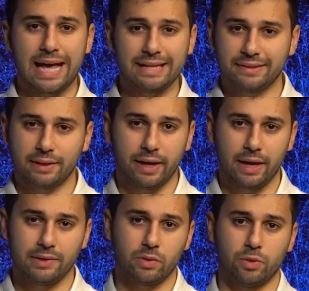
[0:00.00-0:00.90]

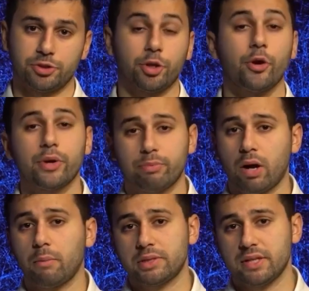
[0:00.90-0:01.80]
SLAs, or security
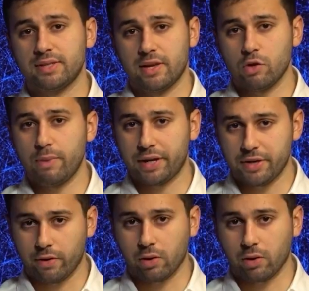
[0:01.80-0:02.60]
promises that you make to your